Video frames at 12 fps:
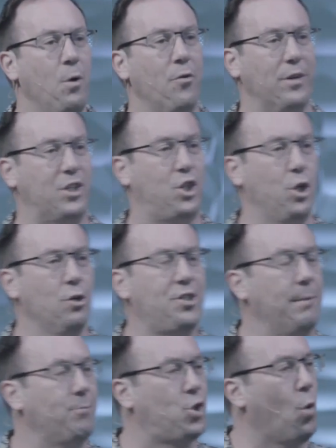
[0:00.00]
reduce
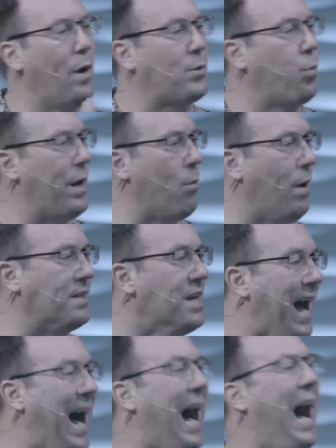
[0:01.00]
him to what we want.
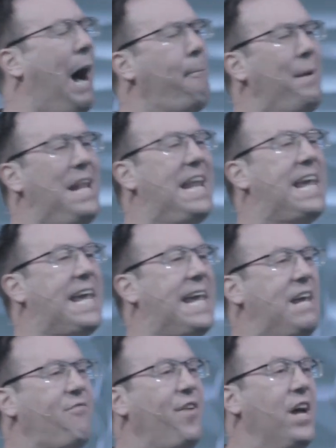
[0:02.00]
I
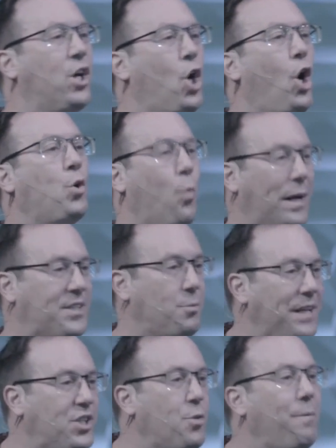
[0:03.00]
believe God wants
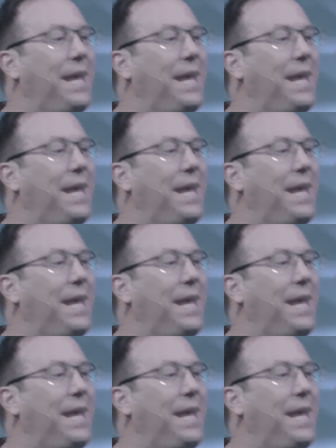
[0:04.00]
me to be